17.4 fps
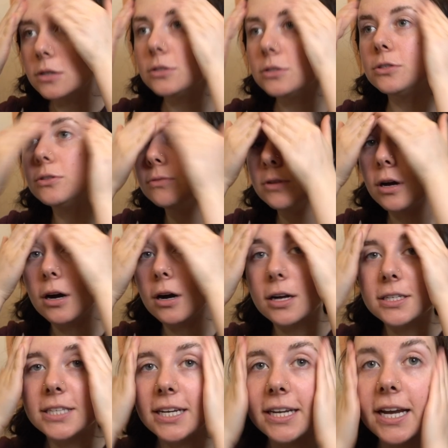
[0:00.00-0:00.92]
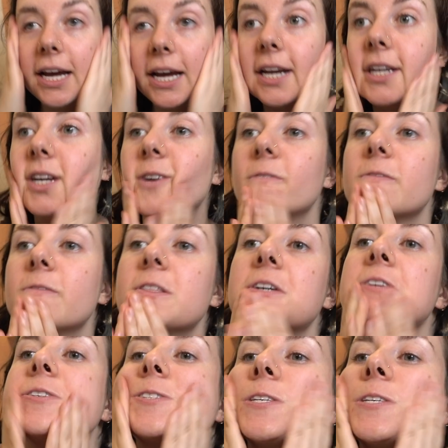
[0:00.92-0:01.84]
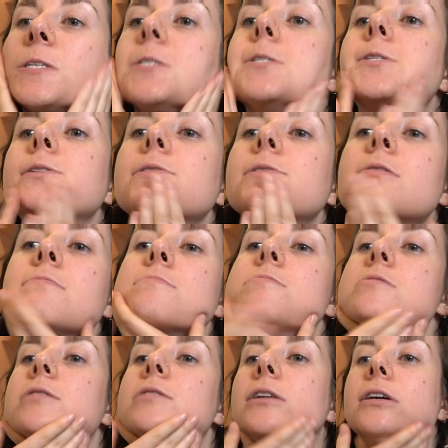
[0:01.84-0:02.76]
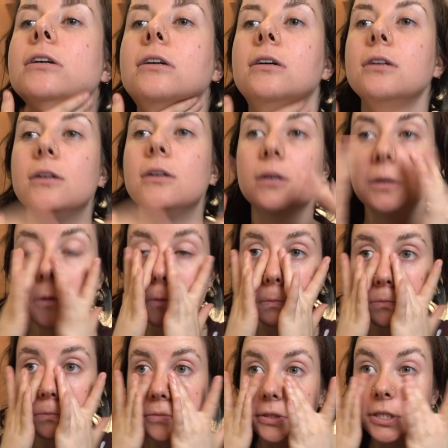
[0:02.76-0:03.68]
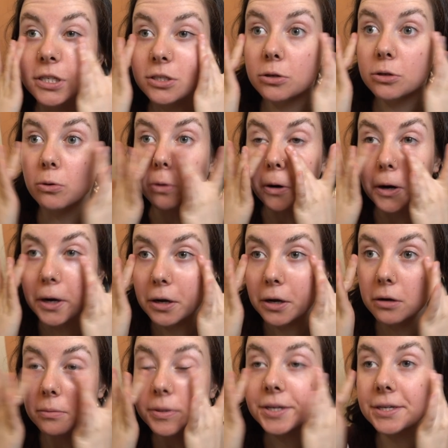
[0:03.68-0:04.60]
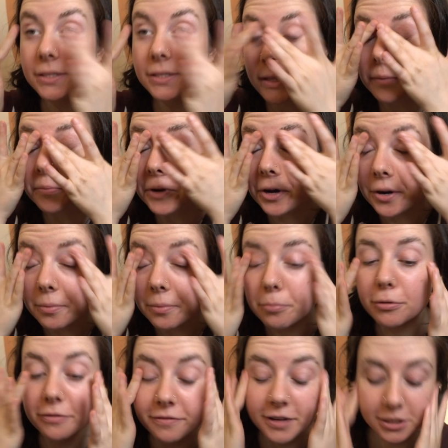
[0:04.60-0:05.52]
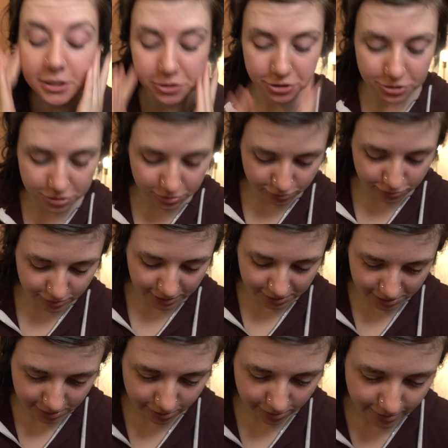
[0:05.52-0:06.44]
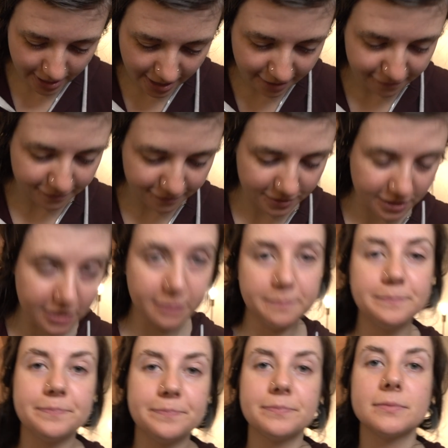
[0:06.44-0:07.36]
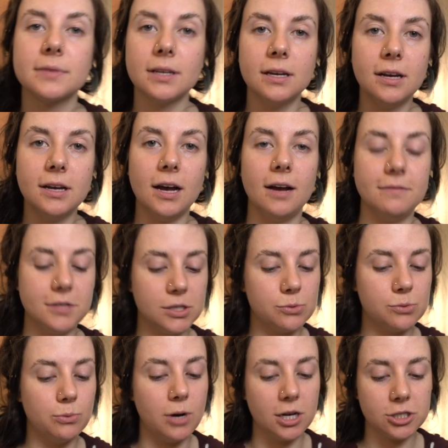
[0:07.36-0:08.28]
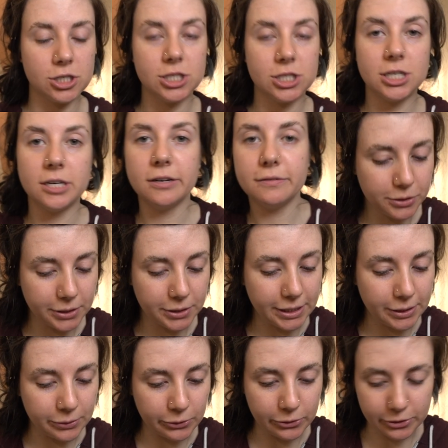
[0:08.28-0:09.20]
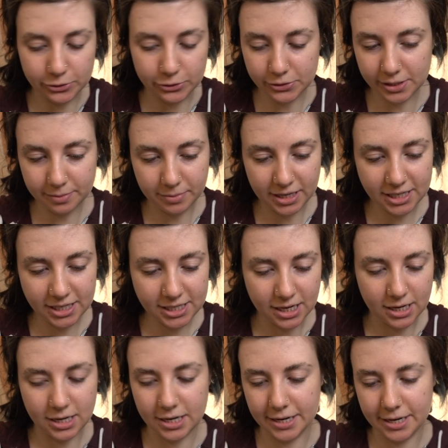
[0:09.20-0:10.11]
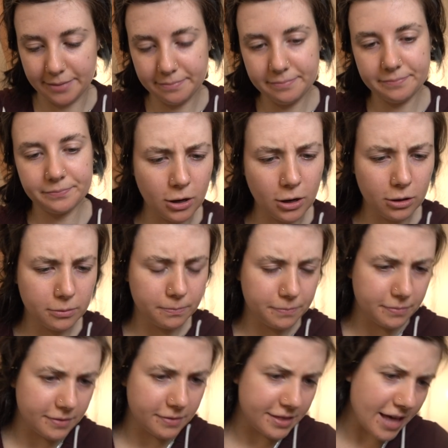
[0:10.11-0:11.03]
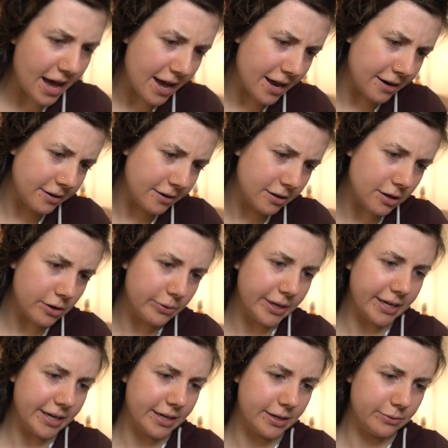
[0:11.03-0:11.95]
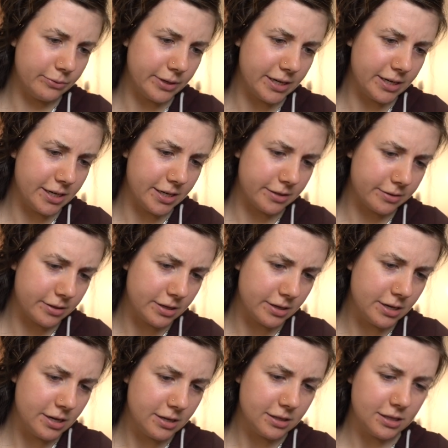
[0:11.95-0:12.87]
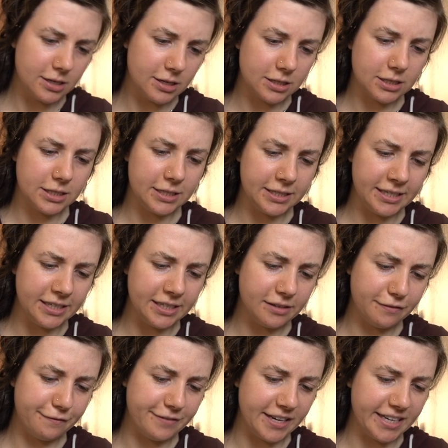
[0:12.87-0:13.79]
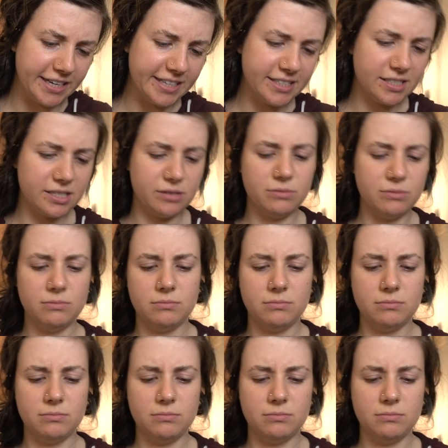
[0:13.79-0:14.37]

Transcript: Do not take any of this as tutorial because I'm not a professional whatsoever. I've just watched enough beauty gurus in my time. I'll then go in with the Clinique Fit.